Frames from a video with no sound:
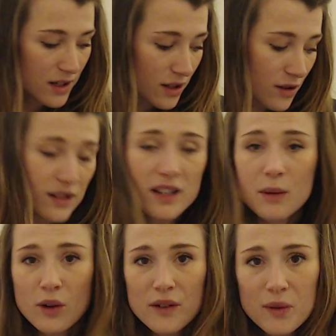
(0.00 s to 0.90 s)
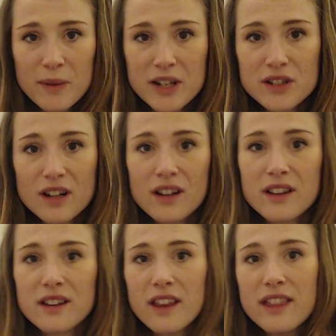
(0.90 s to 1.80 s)
So there's a lot more information
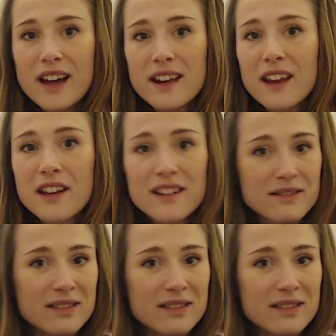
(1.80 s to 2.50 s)
on that